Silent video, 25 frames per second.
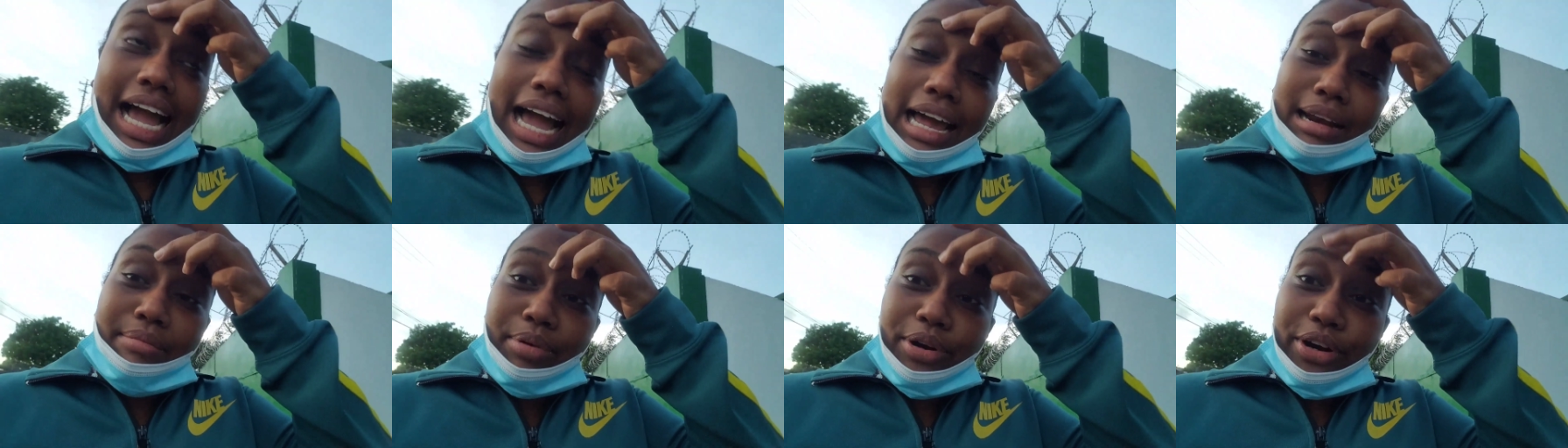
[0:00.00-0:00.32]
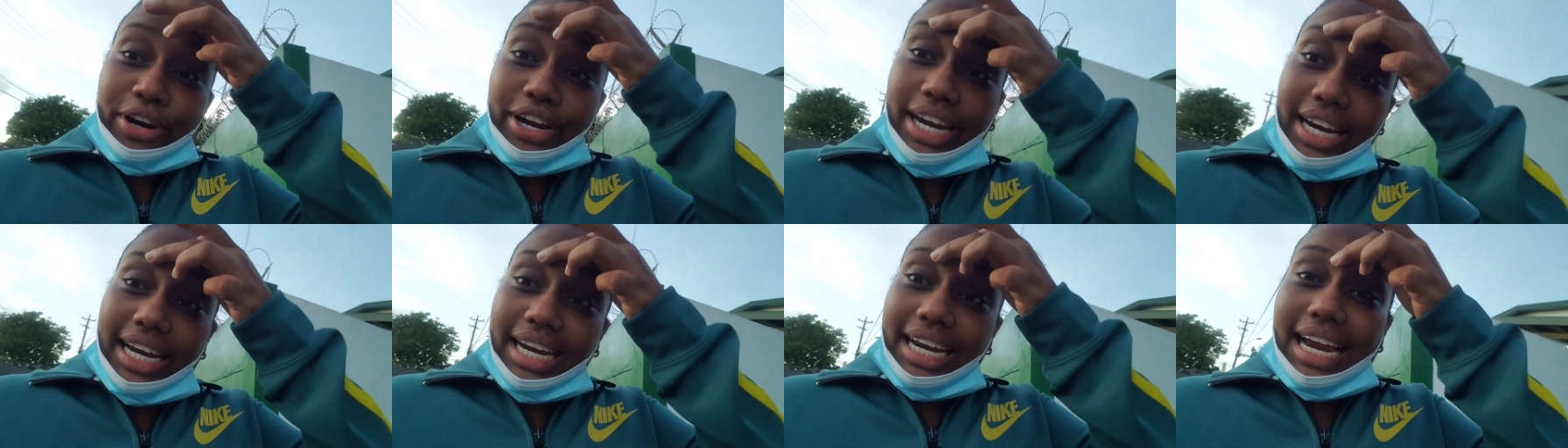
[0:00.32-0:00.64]

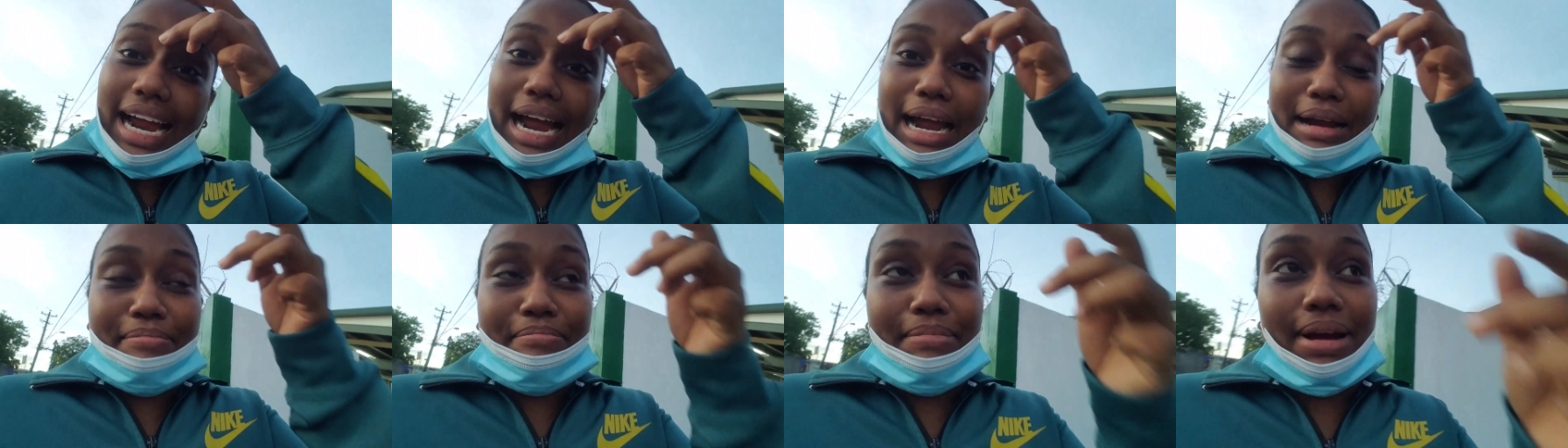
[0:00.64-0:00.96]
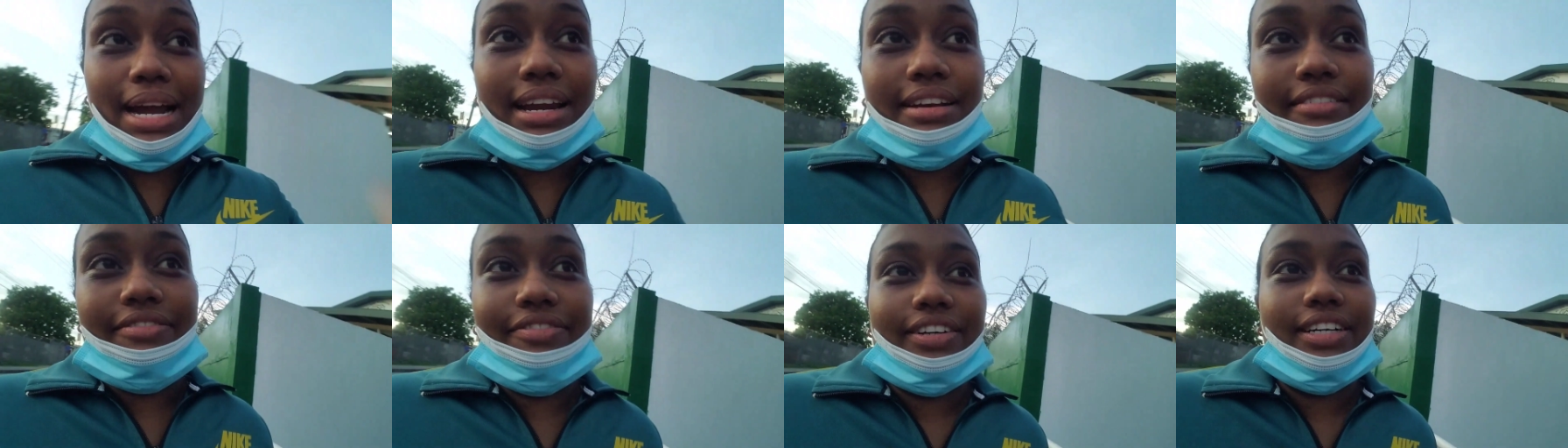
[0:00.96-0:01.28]
Cadbury.
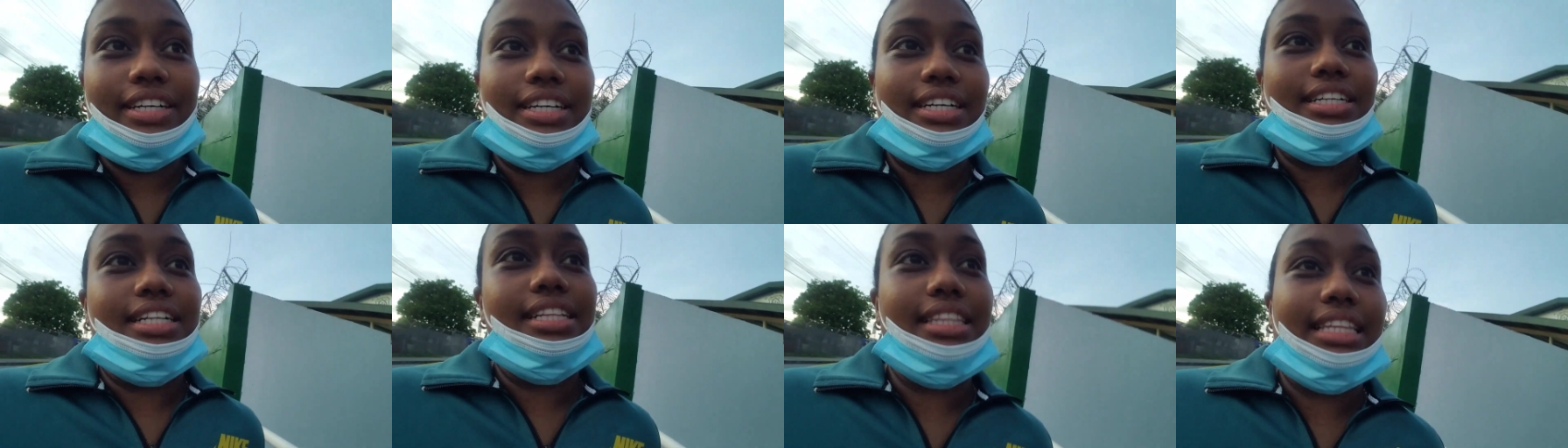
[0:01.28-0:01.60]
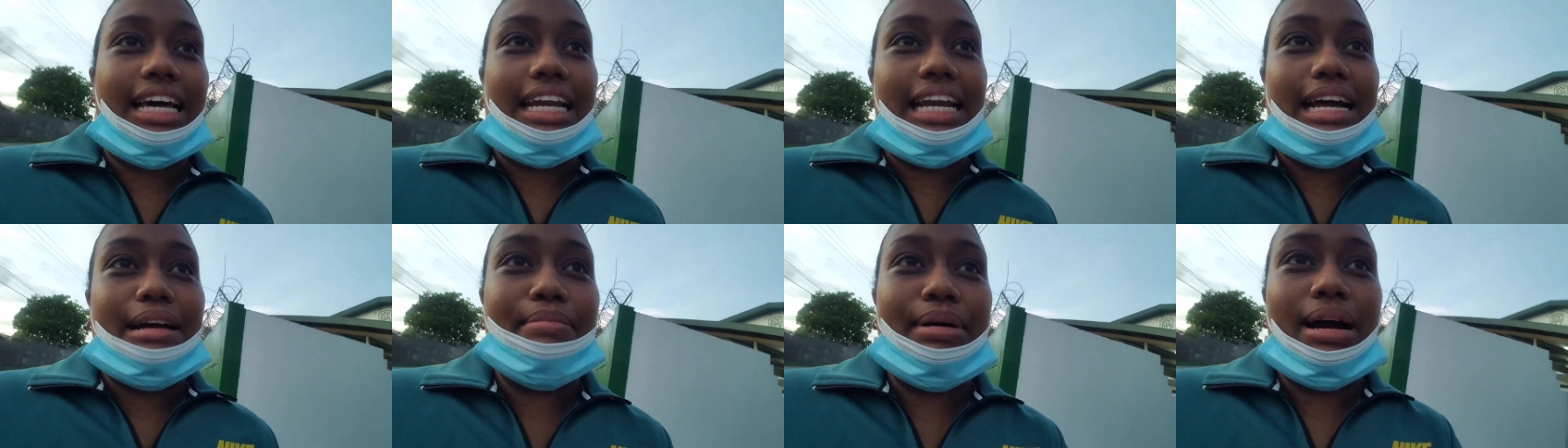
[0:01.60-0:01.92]
I'm
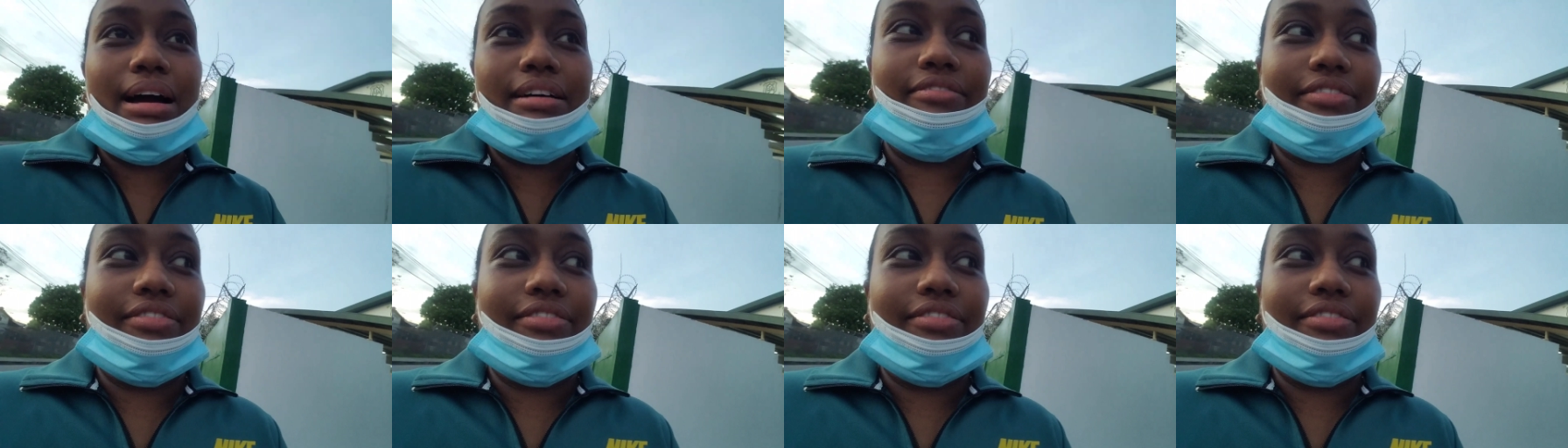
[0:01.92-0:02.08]
mindful that I'm